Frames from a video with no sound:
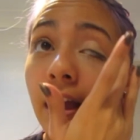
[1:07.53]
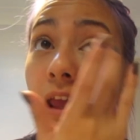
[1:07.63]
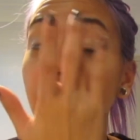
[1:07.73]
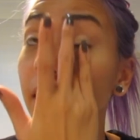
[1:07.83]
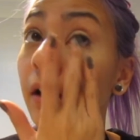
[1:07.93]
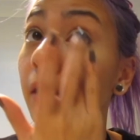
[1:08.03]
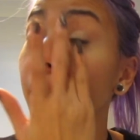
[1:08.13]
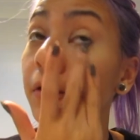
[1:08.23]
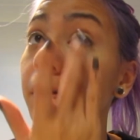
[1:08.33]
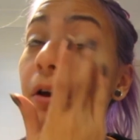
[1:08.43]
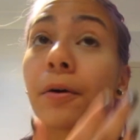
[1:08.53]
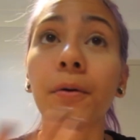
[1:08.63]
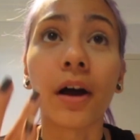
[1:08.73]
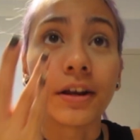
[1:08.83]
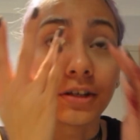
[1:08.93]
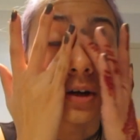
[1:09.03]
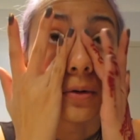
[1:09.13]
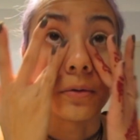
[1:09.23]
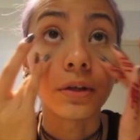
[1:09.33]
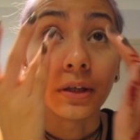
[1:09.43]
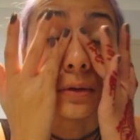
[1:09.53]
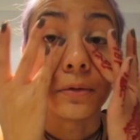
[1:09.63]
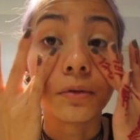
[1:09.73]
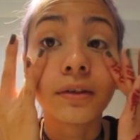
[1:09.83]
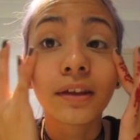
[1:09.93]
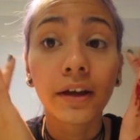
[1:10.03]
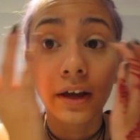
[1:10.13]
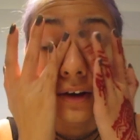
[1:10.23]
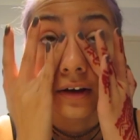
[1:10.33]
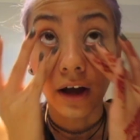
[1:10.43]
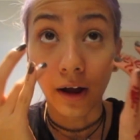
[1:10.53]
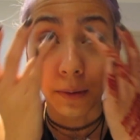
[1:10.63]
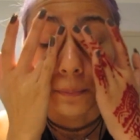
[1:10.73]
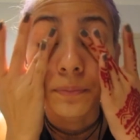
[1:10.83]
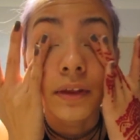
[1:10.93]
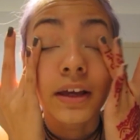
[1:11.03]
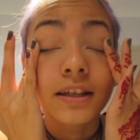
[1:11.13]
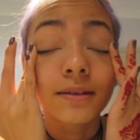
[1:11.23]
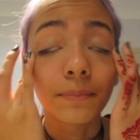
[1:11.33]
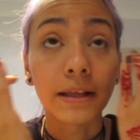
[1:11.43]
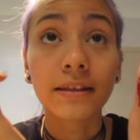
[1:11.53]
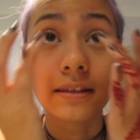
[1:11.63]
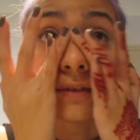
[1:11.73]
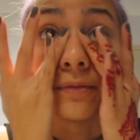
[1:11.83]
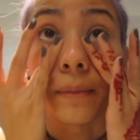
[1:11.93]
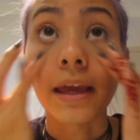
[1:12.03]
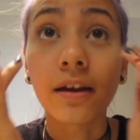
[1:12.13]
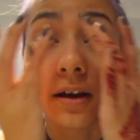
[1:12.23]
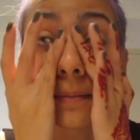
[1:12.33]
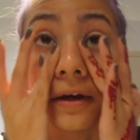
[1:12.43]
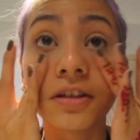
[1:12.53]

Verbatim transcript: And another note, I don't use um, expensive makeup.